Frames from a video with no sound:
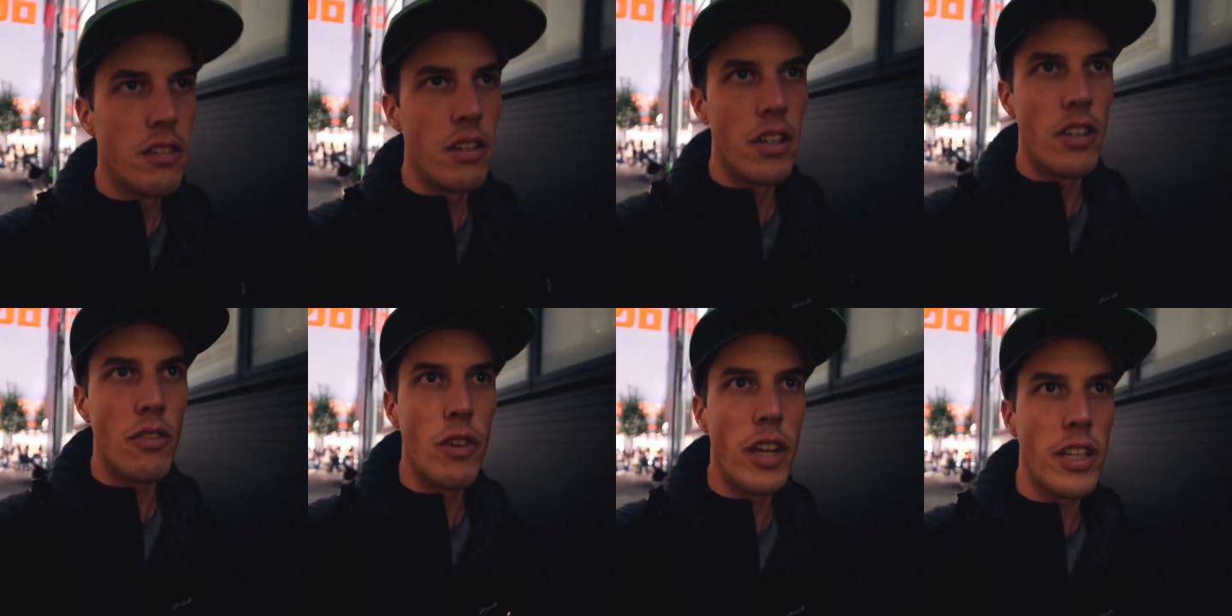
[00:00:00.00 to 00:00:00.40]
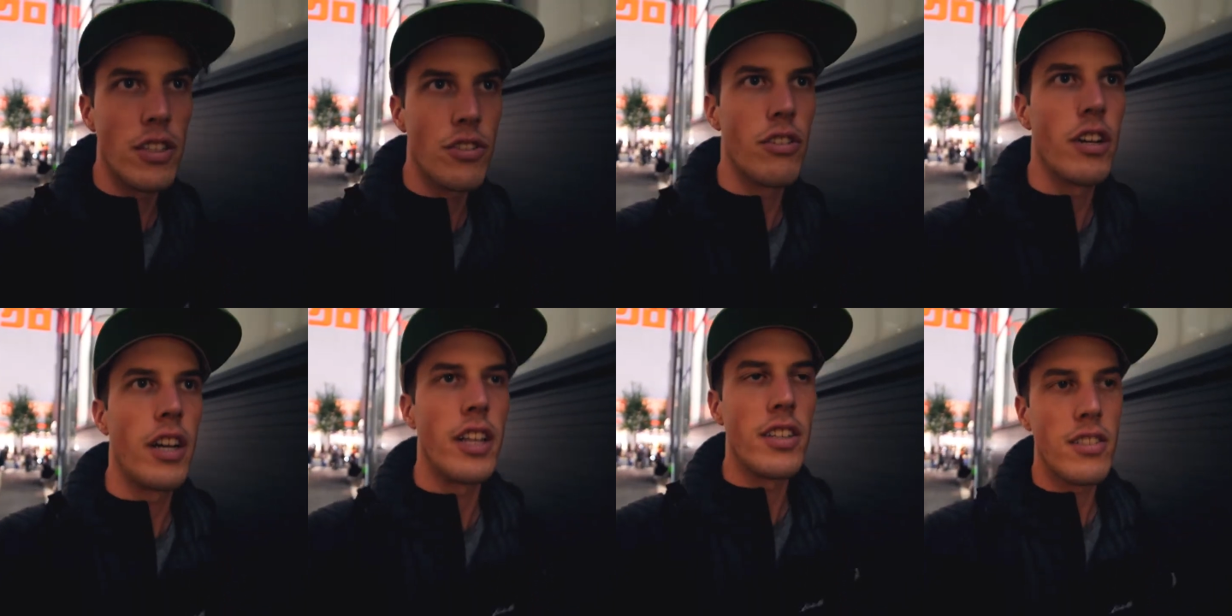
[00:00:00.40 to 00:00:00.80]
and
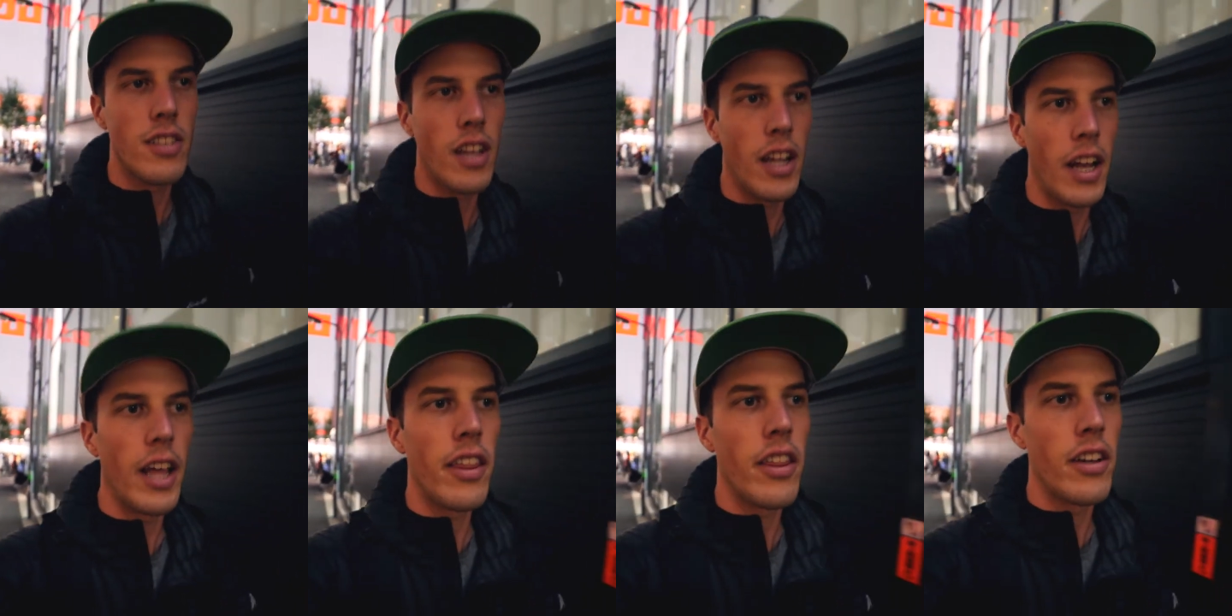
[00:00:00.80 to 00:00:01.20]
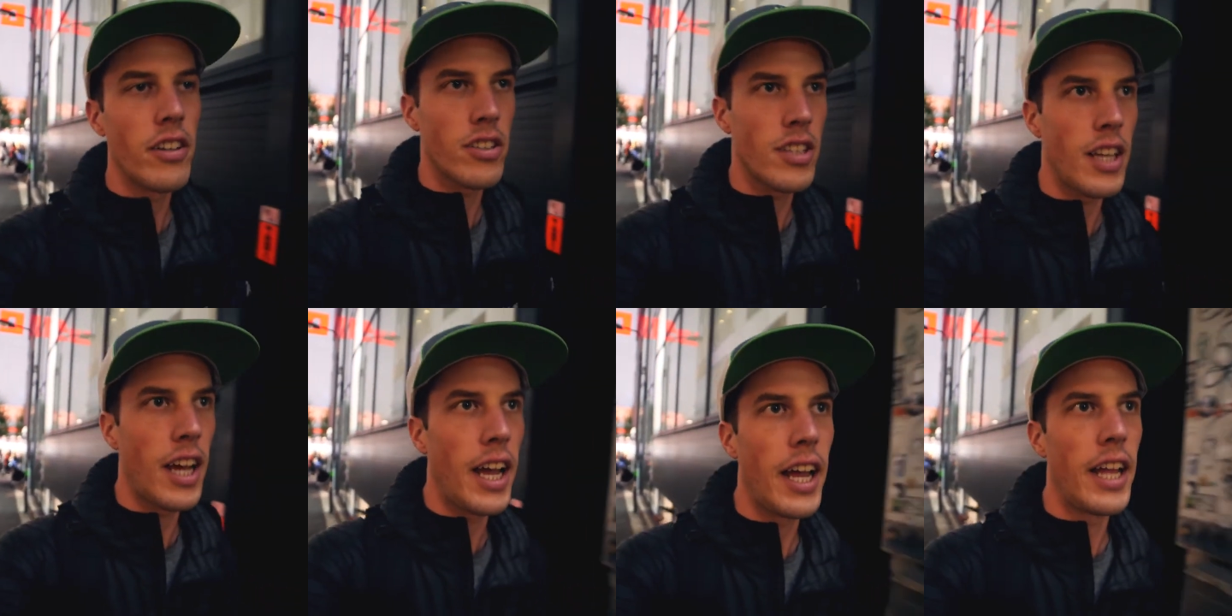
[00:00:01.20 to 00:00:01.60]
restaurants on either
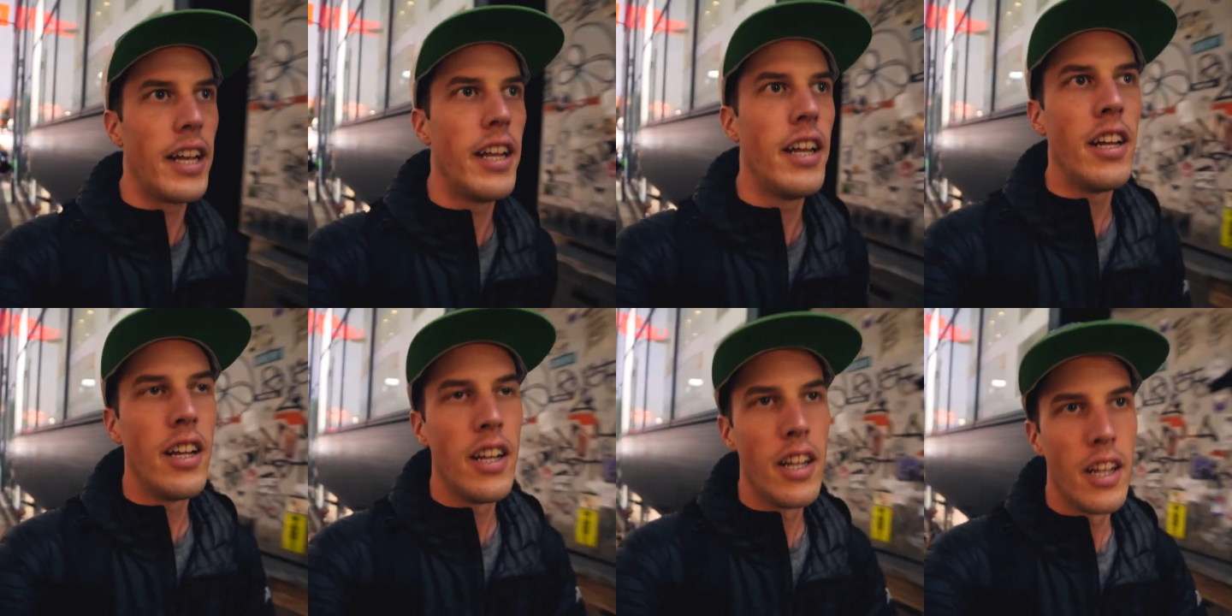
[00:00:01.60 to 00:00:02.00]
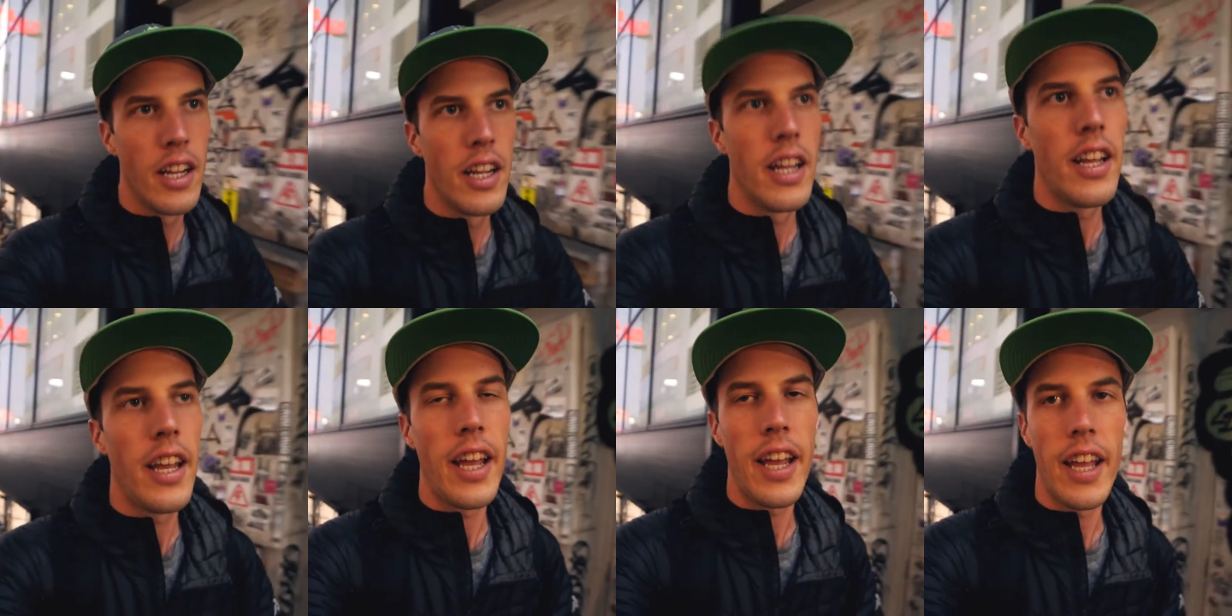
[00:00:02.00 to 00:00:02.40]
side.
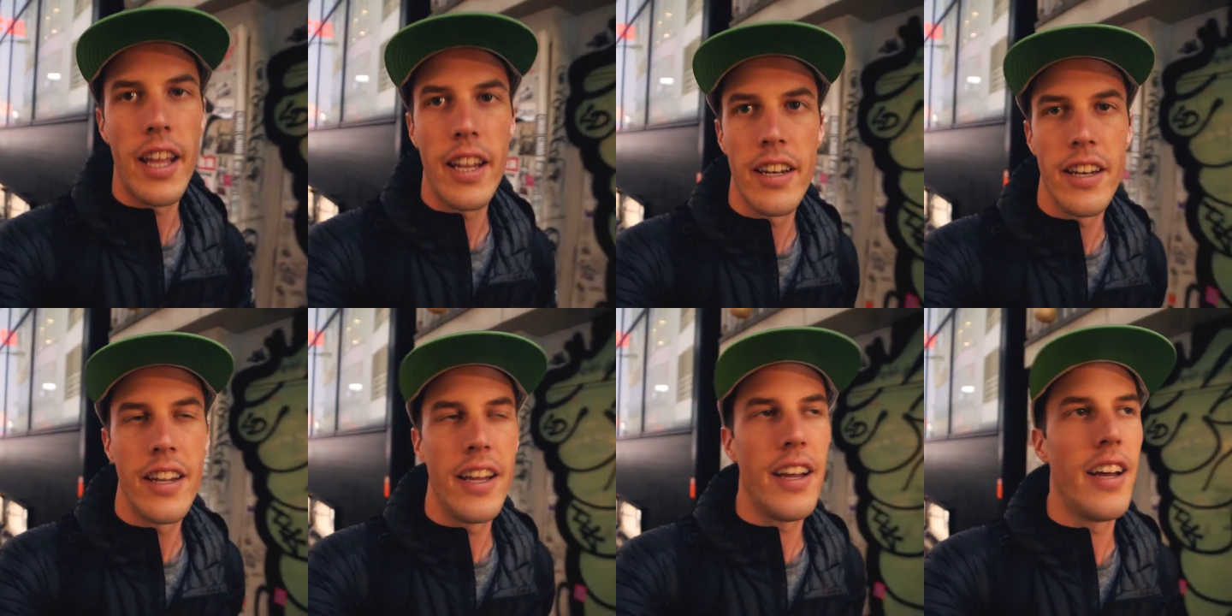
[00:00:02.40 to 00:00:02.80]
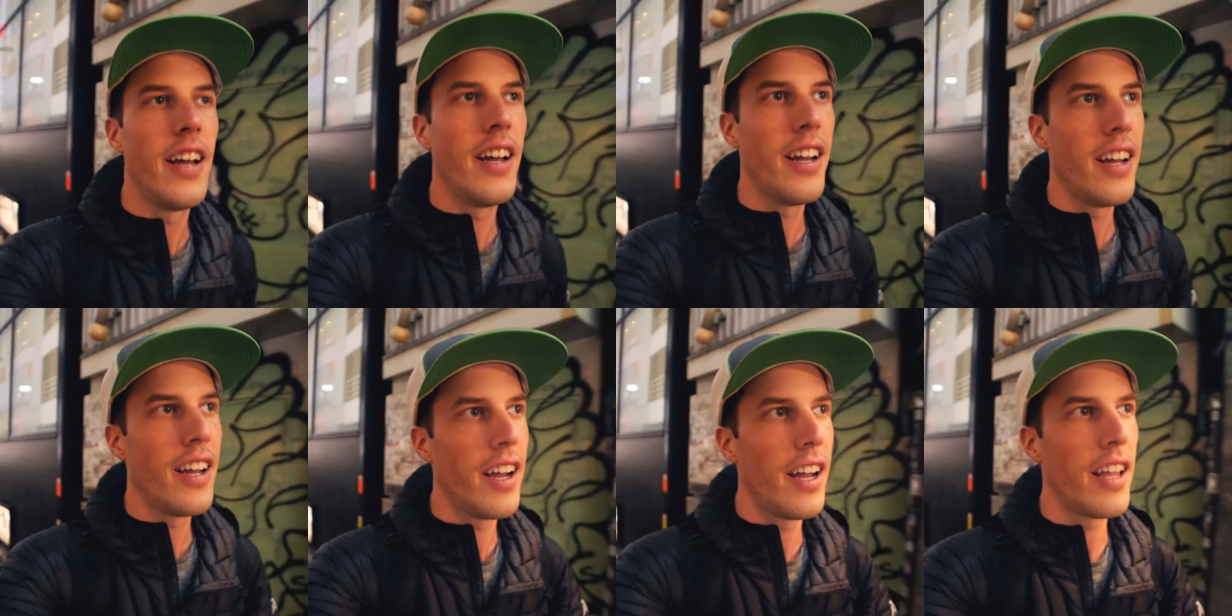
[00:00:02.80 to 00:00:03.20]
And
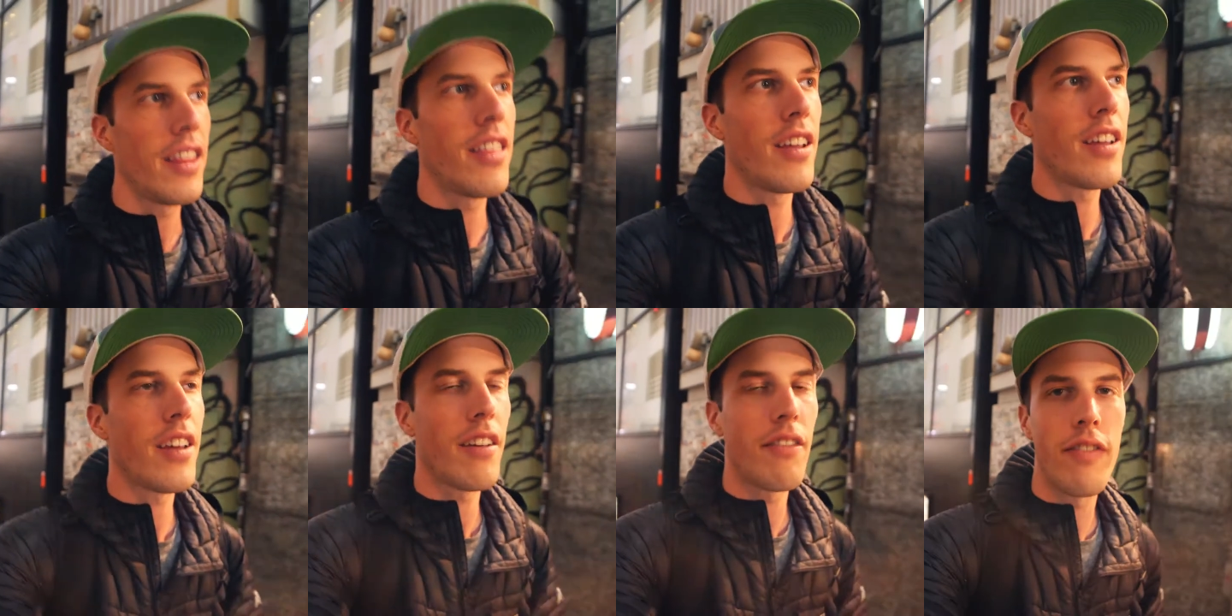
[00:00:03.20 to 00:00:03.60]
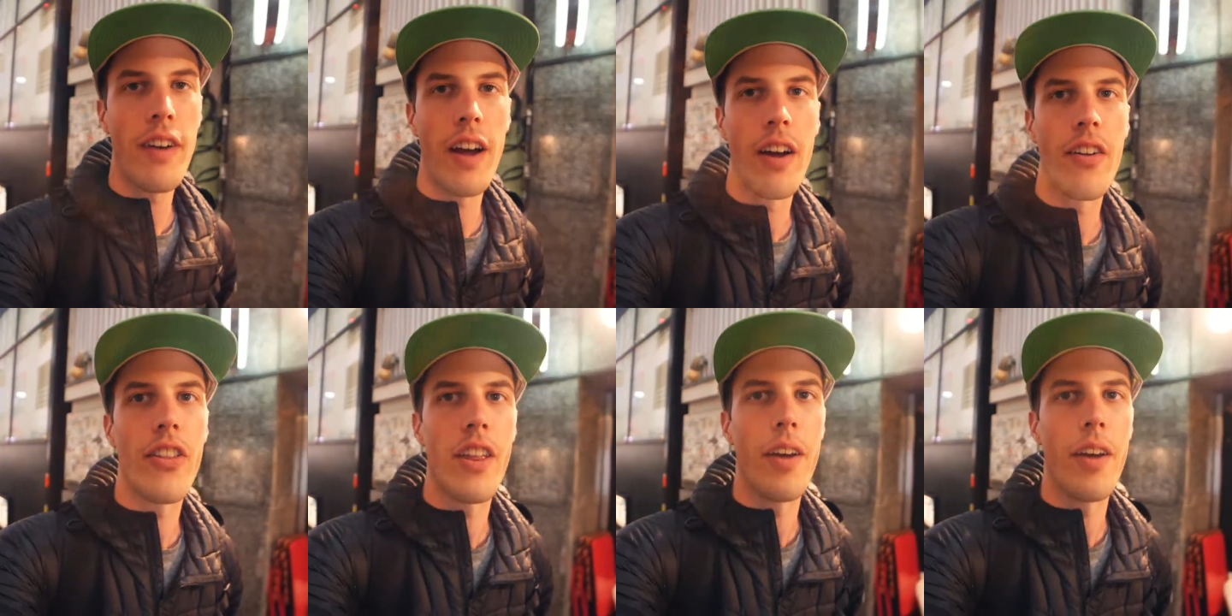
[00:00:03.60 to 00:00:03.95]
I think I've found